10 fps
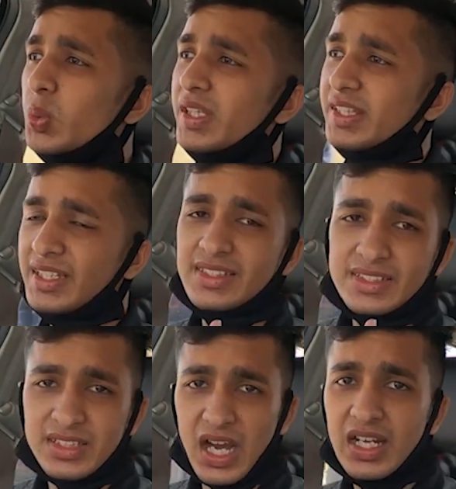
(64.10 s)
with this
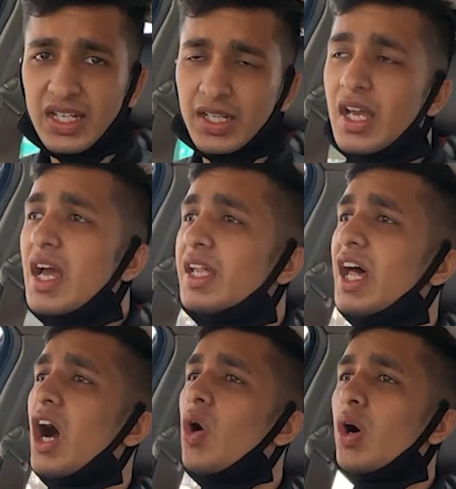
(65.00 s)
styling.
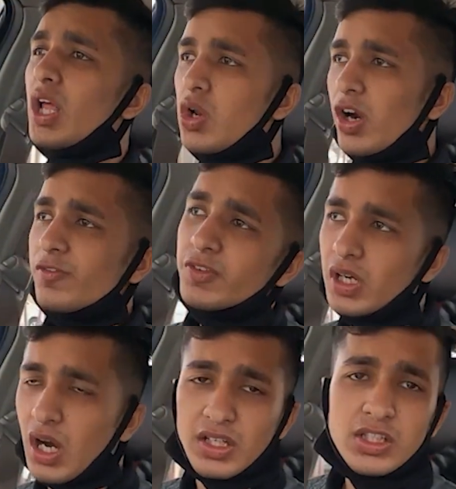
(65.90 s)
Now, a lot of
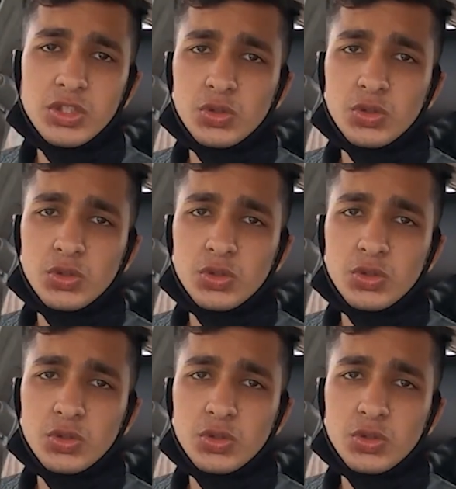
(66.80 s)
other